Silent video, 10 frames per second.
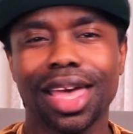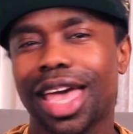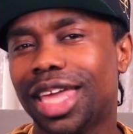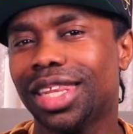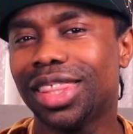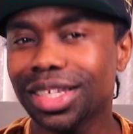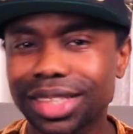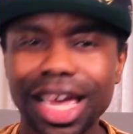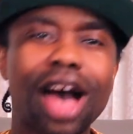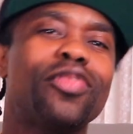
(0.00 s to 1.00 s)
And this
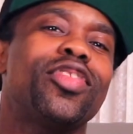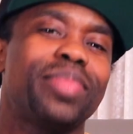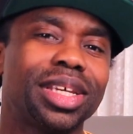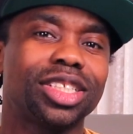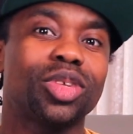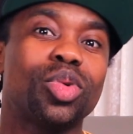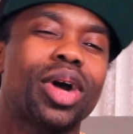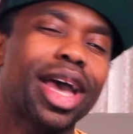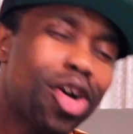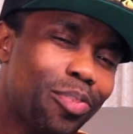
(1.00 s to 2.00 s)
affirmation will
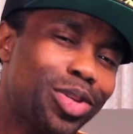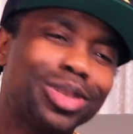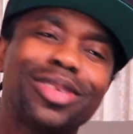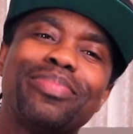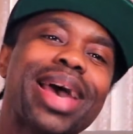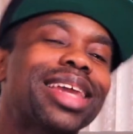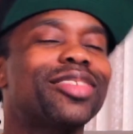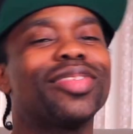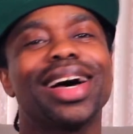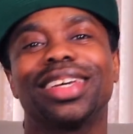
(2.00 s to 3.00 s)
help you to
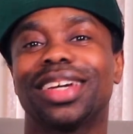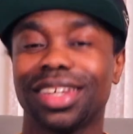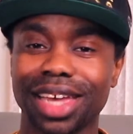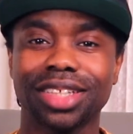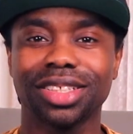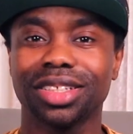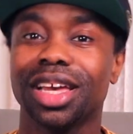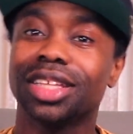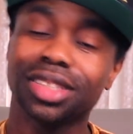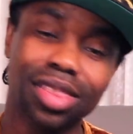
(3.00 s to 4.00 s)
magnify your connection
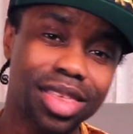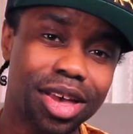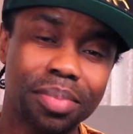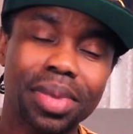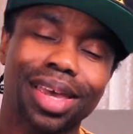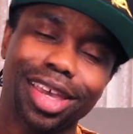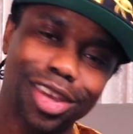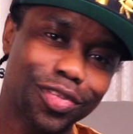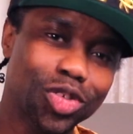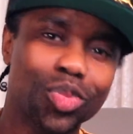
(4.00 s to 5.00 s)
to them,
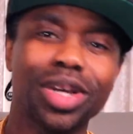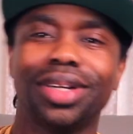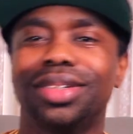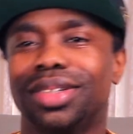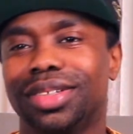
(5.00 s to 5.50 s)
if you will.